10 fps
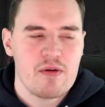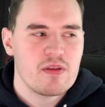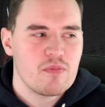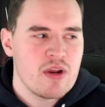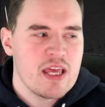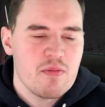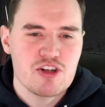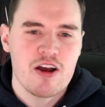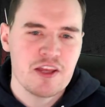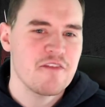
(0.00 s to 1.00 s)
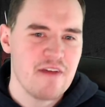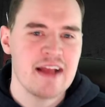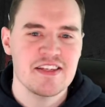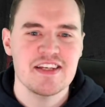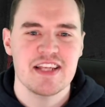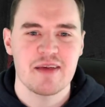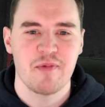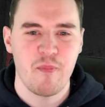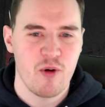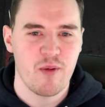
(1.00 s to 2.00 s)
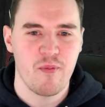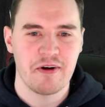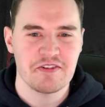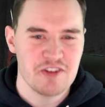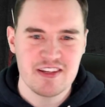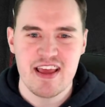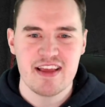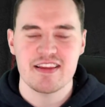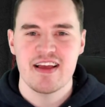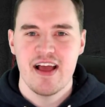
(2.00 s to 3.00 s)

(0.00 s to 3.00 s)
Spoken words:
when he was younger, you fancied him on one-on-ones. You did.